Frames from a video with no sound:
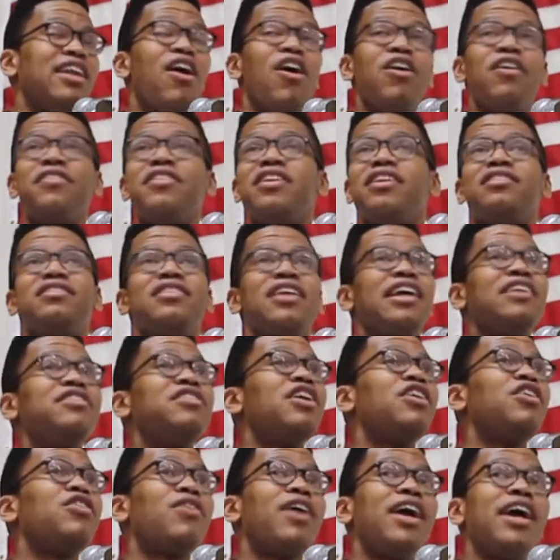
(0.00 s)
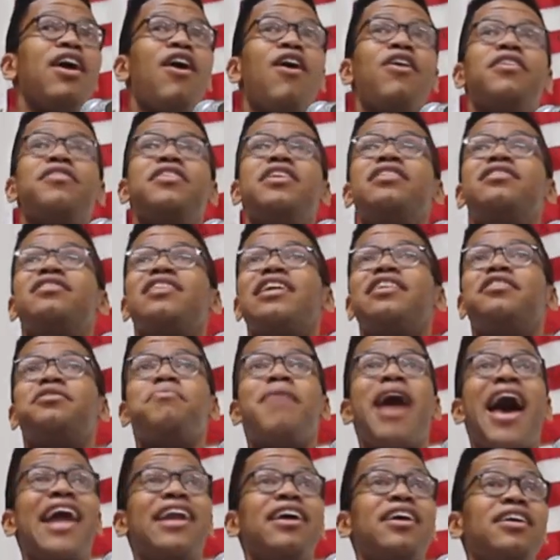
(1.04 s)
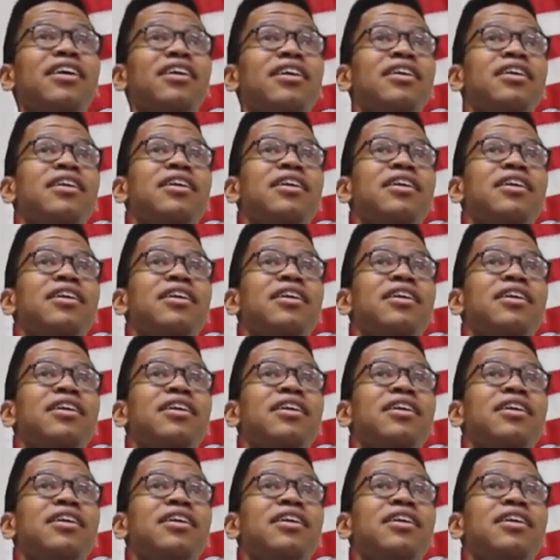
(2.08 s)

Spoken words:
And all of these things are great, all of these things matter.